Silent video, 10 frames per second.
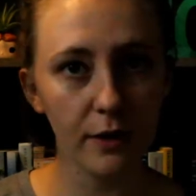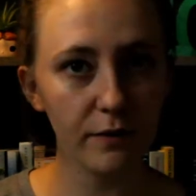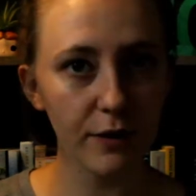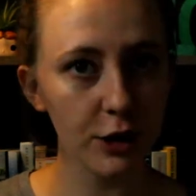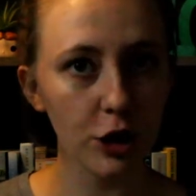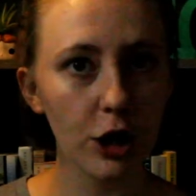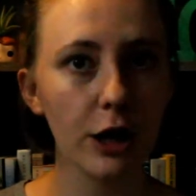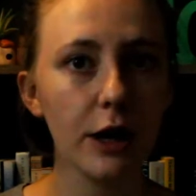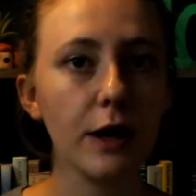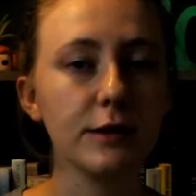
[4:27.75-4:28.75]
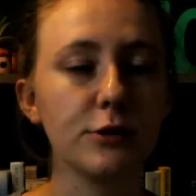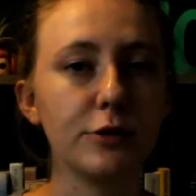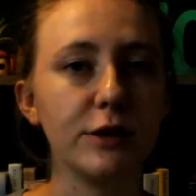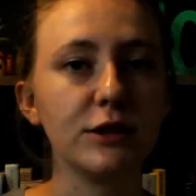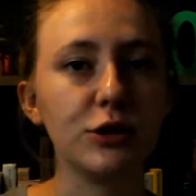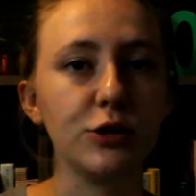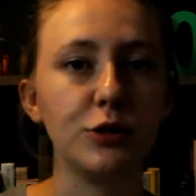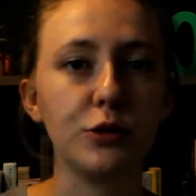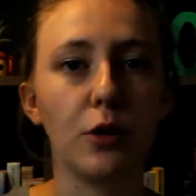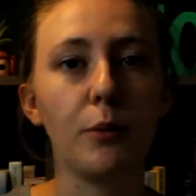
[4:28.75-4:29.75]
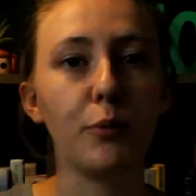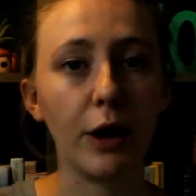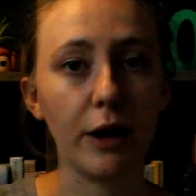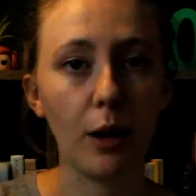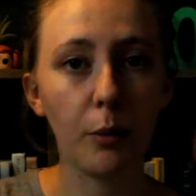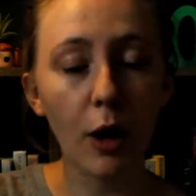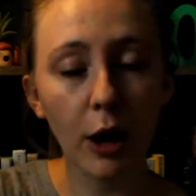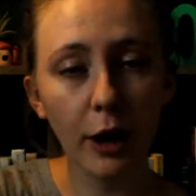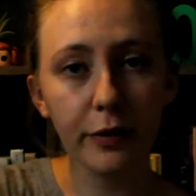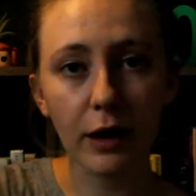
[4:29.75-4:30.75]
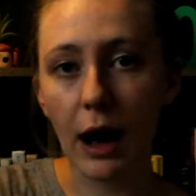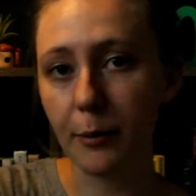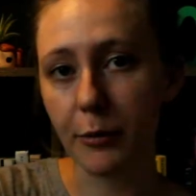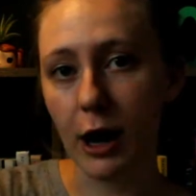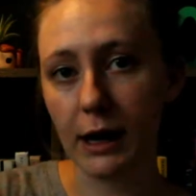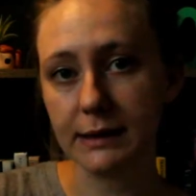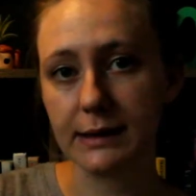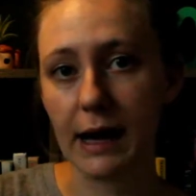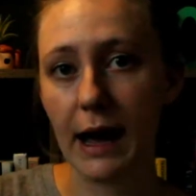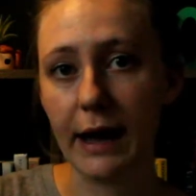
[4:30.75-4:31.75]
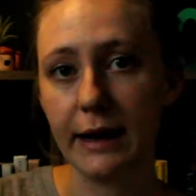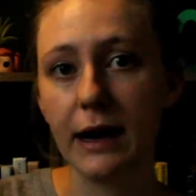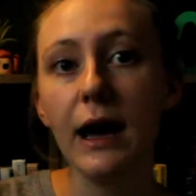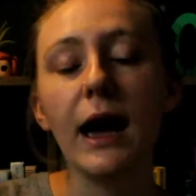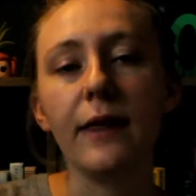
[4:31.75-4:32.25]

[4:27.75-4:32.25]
vinegar is going to break apart the copper oxide,